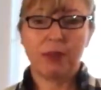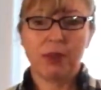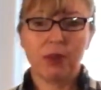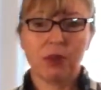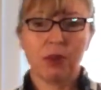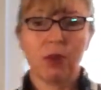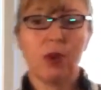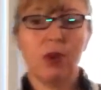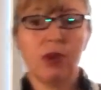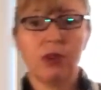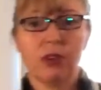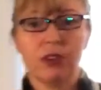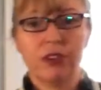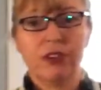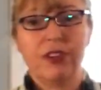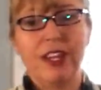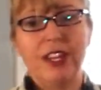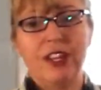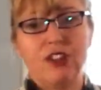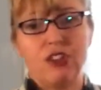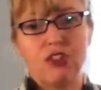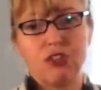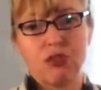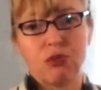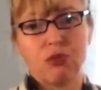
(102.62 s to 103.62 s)
the rollers
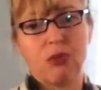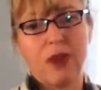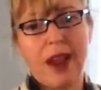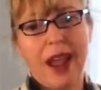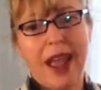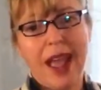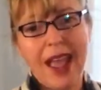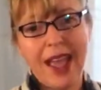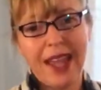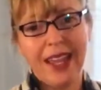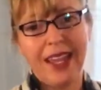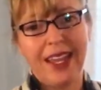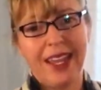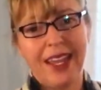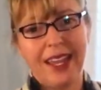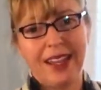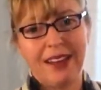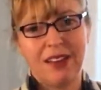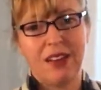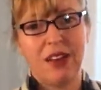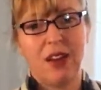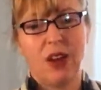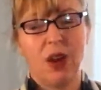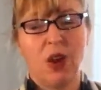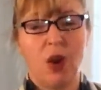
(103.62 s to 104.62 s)
and drag
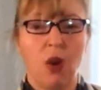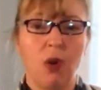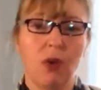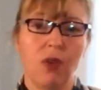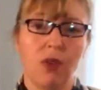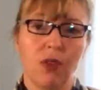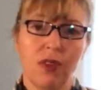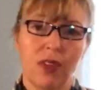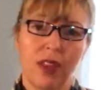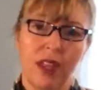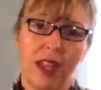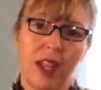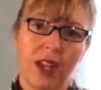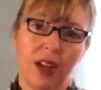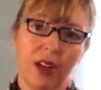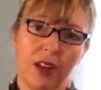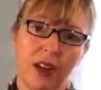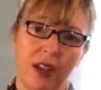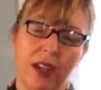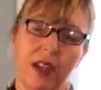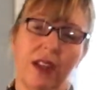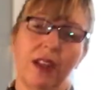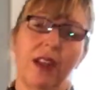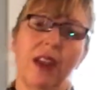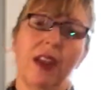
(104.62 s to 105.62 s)
it over the
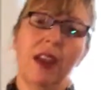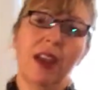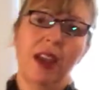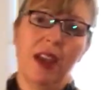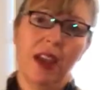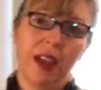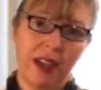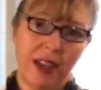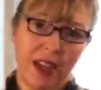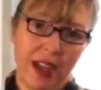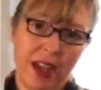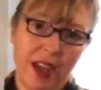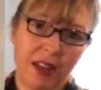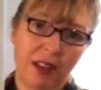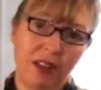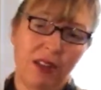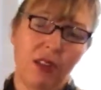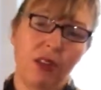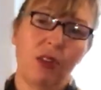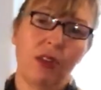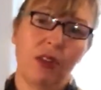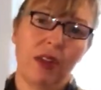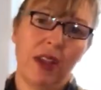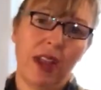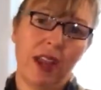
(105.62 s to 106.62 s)
area again
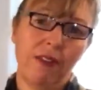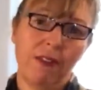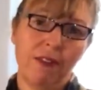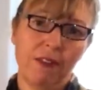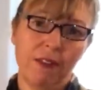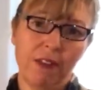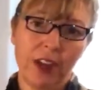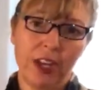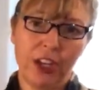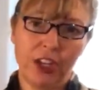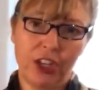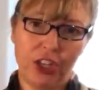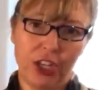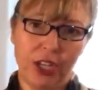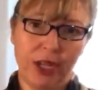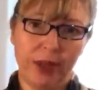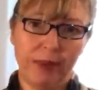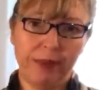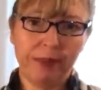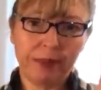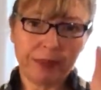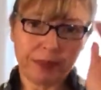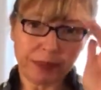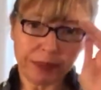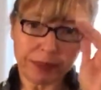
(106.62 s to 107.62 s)
to create
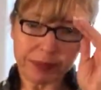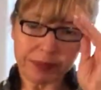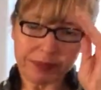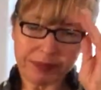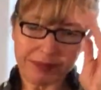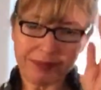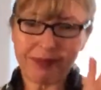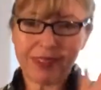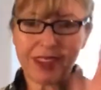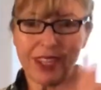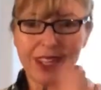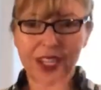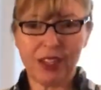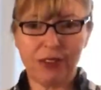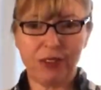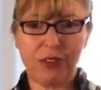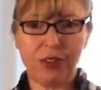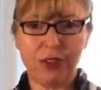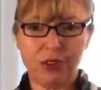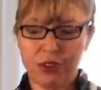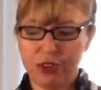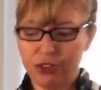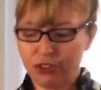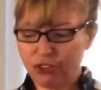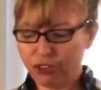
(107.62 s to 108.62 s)
friction. If
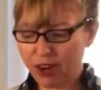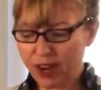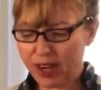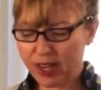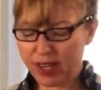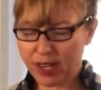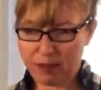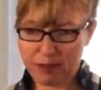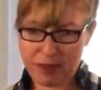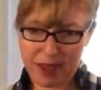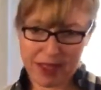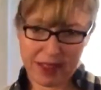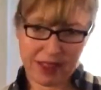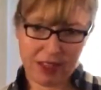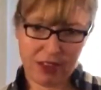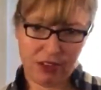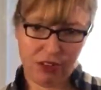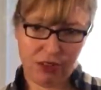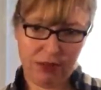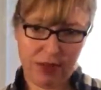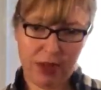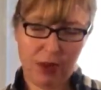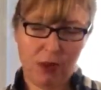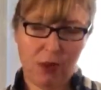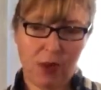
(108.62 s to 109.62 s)
you do the dragging method,
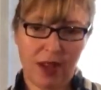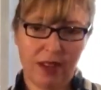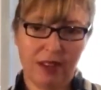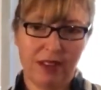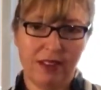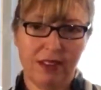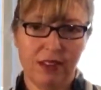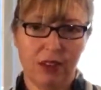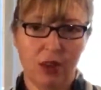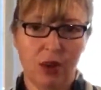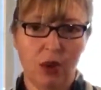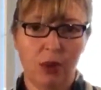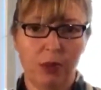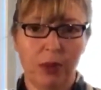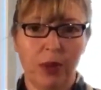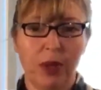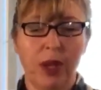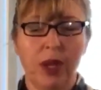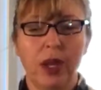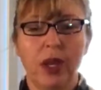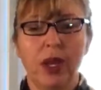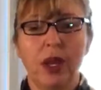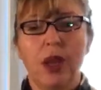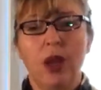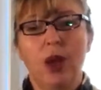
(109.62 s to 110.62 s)
you may want soap
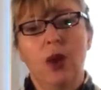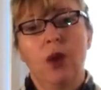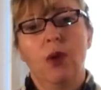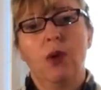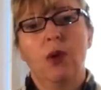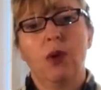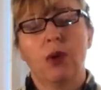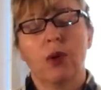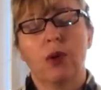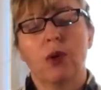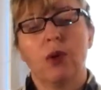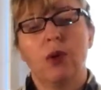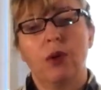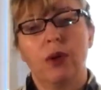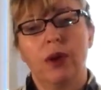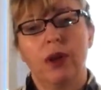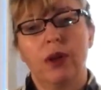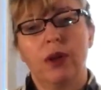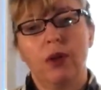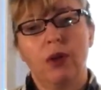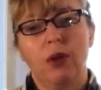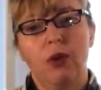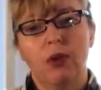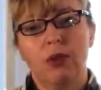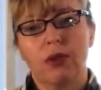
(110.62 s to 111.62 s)
or
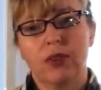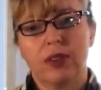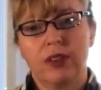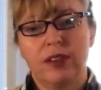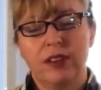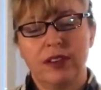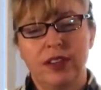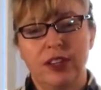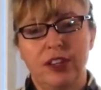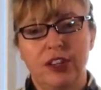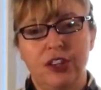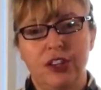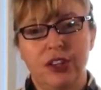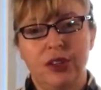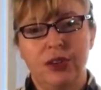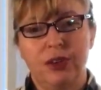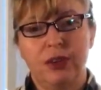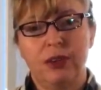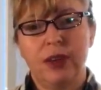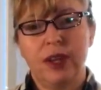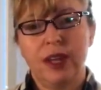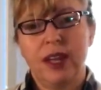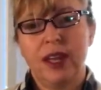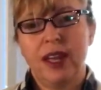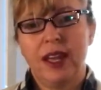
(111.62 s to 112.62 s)
oil over the
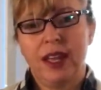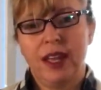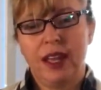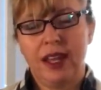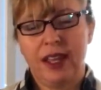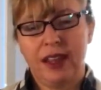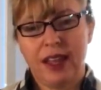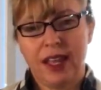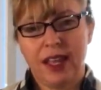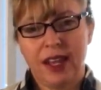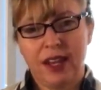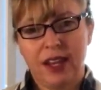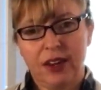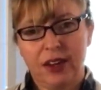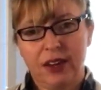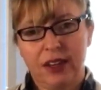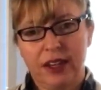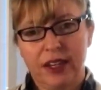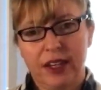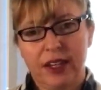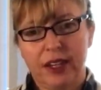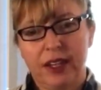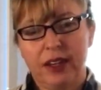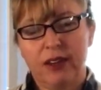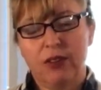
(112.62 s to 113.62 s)
tissue in that
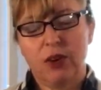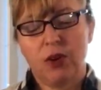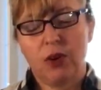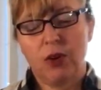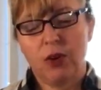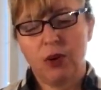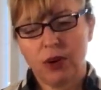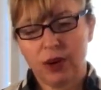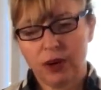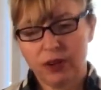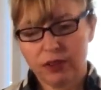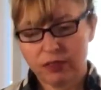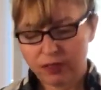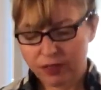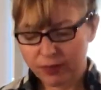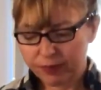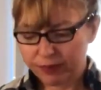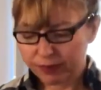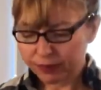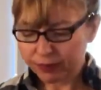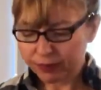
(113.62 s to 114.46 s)
area. And of course,